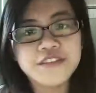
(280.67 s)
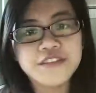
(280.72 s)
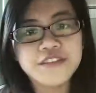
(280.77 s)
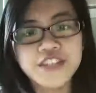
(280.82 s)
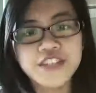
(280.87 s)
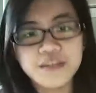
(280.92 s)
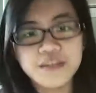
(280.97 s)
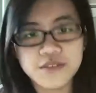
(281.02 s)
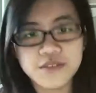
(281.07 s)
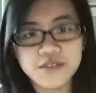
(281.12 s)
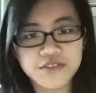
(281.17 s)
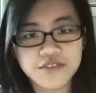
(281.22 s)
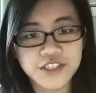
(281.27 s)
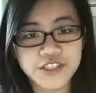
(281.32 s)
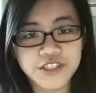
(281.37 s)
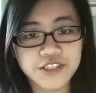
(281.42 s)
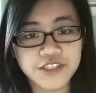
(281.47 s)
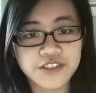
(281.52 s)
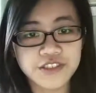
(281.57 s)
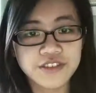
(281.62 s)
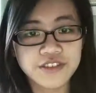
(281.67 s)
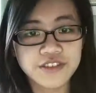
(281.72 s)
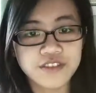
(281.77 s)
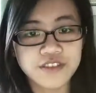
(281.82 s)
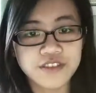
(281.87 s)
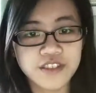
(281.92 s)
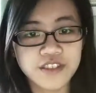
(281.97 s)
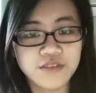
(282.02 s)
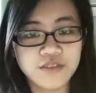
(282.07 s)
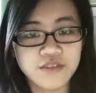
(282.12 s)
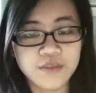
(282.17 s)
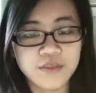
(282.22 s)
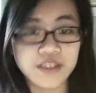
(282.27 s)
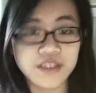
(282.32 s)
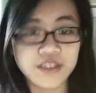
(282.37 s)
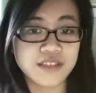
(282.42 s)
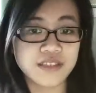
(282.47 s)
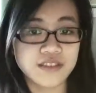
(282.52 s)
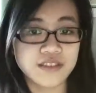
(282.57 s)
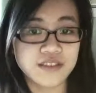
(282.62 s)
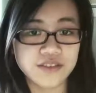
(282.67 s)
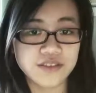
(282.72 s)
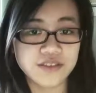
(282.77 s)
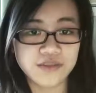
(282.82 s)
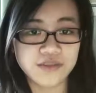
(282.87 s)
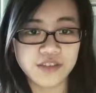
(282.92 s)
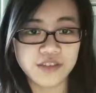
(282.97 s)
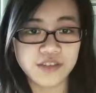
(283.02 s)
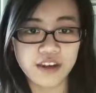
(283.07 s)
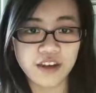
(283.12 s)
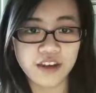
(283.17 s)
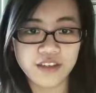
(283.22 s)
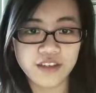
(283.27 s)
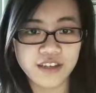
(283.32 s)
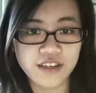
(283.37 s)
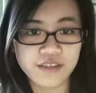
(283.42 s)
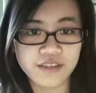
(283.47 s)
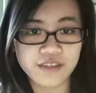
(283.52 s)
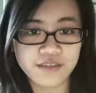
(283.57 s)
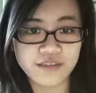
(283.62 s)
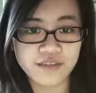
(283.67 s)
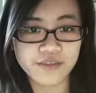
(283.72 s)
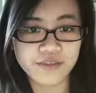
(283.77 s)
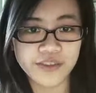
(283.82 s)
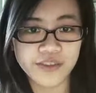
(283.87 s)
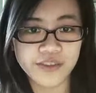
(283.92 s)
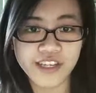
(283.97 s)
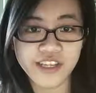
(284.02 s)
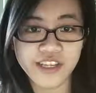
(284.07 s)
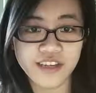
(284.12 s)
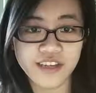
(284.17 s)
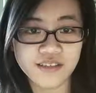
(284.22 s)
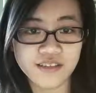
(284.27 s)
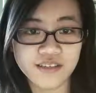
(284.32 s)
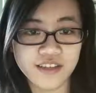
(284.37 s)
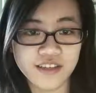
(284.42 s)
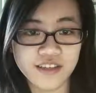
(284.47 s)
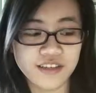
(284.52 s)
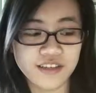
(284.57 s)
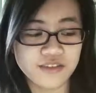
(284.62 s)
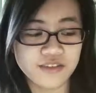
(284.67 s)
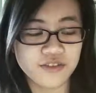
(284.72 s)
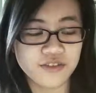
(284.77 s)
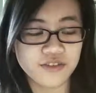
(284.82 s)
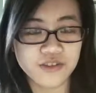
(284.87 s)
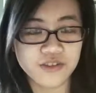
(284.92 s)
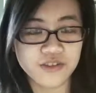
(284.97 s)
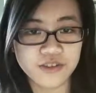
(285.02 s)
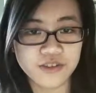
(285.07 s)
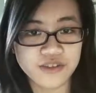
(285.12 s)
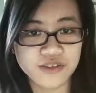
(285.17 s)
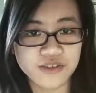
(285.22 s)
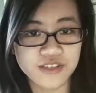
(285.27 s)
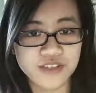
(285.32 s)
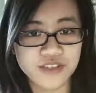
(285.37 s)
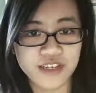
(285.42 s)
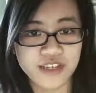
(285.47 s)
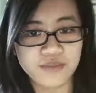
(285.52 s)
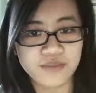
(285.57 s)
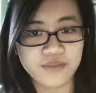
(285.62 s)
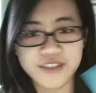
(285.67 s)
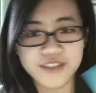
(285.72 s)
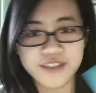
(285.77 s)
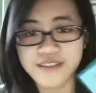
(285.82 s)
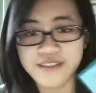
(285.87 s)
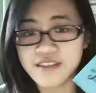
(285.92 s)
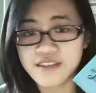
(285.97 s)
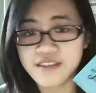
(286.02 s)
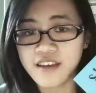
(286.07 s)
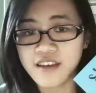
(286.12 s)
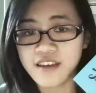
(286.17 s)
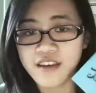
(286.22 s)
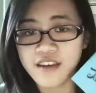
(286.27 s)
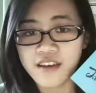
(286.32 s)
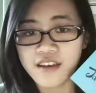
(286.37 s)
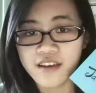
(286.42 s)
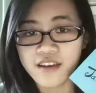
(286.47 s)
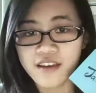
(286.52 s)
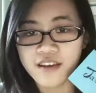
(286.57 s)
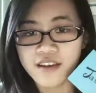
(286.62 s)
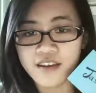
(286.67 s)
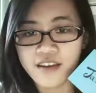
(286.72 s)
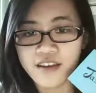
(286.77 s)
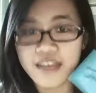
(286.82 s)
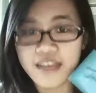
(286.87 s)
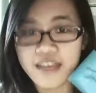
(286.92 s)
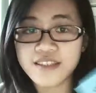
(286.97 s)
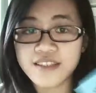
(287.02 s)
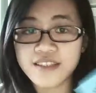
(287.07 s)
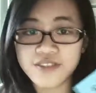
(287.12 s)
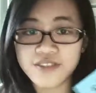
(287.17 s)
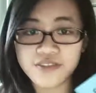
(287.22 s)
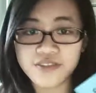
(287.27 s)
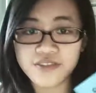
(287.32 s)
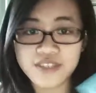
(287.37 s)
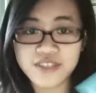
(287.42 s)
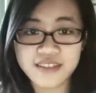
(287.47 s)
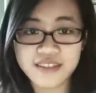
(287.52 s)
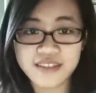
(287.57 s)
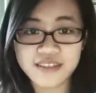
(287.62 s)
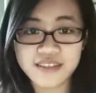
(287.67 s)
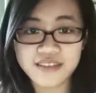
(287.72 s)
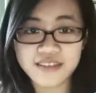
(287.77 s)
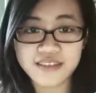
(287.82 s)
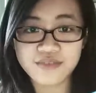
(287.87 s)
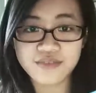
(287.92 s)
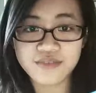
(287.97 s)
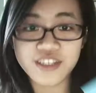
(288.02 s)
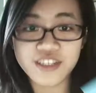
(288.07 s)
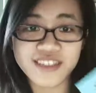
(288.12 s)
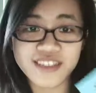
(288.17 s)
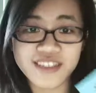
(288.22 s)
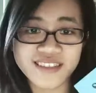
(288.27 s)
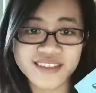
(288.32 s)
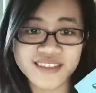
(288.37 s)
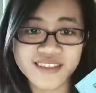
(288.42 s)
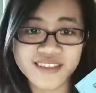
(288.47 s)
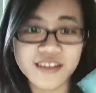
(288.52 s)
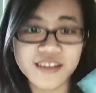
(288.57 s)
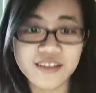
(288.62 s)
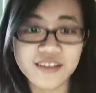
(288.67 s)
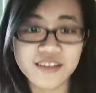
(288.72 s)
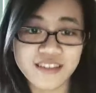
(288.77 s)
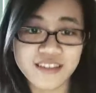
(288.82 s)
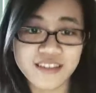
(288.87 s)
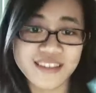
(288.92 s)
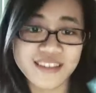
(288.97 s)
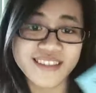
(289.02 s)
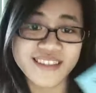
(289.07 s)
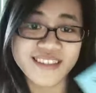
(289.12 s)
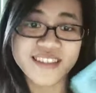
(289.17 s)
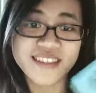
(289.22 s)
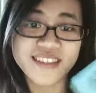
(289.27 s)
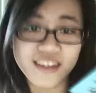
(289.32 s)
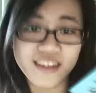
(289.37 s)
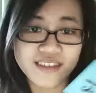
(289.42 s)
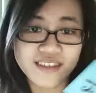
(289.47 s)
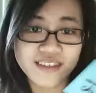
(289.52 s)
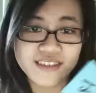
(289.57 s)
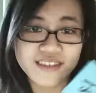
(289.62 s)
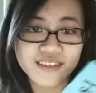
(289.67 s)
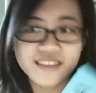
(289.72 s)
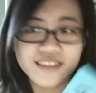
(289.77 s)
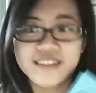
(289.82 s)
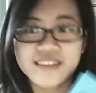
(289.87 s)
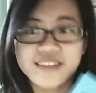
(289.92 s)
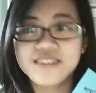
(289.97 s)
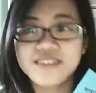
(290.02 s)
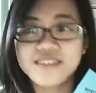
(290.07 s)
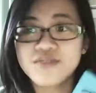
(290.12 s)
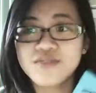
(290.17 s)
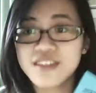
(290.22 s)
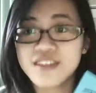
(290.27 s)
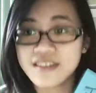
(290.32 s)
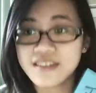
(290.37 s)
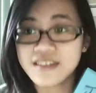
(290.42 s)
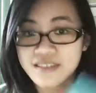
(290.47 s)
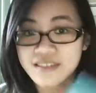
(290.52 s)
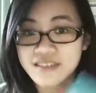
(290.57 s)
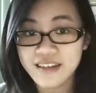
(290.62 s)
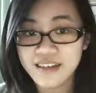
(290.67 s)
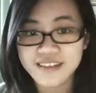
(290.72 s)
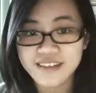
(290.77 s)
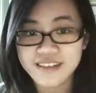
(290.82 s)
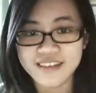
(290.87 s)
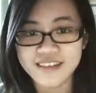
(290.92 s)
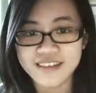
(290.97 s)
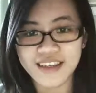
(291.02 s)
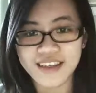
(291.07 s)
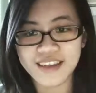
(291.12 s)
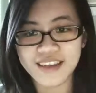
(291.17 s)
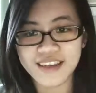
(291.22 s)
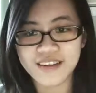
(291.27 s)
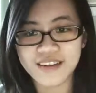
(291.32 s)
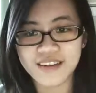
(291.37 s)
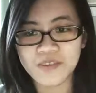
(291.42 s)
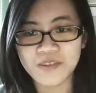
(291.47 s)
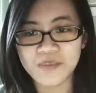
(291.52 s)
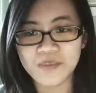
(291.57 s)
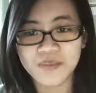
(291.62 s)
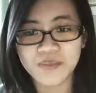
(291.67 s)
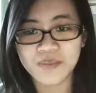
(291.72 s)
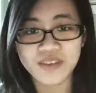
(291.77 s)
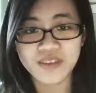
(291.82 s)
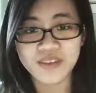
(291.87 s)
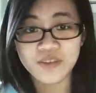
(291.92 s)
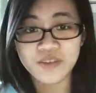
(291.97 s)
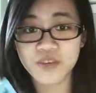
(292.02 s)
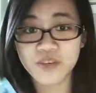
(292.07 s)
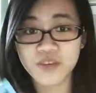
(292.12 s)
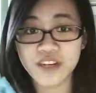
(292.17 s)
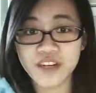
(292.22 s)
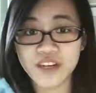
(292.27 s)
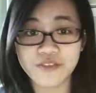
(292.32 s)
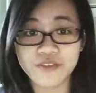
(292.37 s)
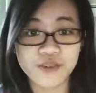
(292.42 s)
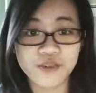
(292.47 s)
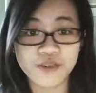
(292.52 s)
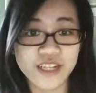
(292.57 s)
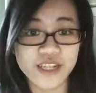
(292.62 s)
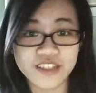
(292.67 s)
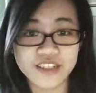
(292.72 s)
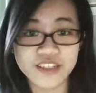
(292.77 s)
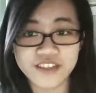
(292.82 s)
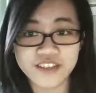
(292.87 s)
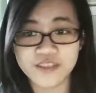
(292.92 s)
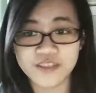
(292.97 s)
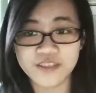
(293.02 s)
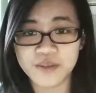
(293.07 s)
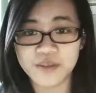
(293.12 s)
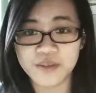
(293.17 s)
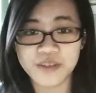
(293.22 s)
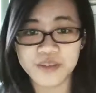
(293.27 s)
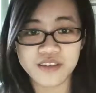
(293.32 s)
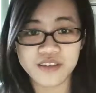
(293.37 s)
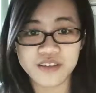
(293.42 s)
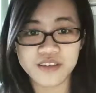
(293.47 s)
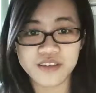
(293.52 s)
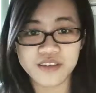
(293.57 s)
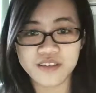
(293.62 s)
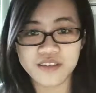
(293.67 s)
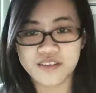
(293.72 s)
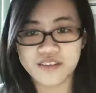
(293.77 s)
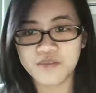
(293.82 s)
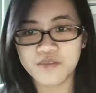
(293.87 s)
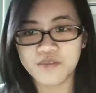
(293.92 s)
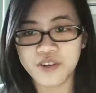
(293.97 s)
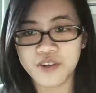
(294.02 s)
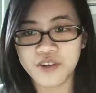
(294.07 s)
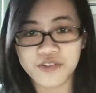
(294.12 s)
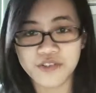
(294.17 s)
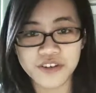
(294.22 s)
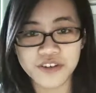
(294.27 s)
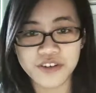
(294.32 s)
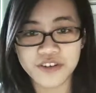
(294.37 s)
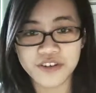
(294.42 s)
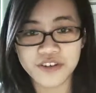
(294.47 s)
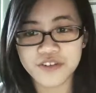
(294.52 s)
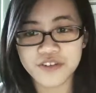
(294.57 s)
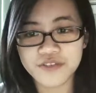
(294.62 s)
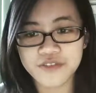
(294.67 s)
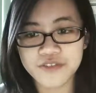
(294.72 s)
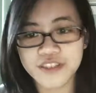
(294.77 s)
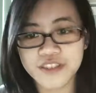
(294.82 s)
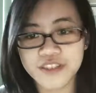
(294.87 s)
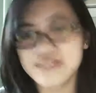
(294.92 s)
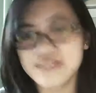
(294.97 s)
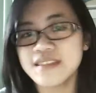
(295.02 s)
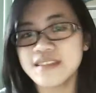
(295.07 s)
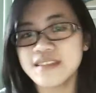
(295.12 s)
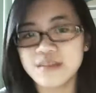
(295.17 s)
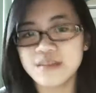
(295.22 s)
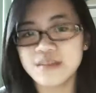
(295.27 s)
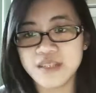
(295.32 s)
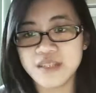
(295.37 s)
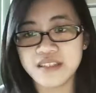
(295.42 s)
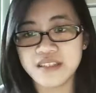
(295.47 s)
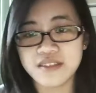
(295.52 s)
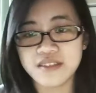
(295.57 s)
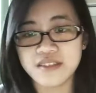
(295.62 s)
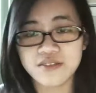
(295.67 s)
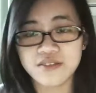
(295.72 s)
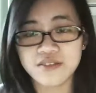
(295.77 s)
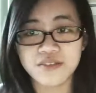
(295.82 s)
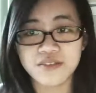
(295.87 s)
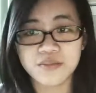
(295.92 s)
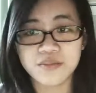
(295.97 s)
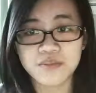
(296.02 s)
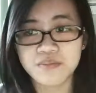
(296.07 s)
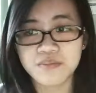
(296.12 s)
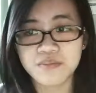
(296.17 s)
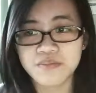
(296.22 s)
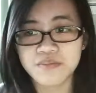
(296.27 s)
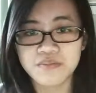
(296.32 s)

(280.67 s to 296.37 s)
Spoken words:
if she comes over here, then it would be easier to talk and communicate and grow closer again because, as you know, distance really does kill and sucks. Distance really sucks. And in whatever relationship, I mean, boyfriend, girlfriend, siblings, or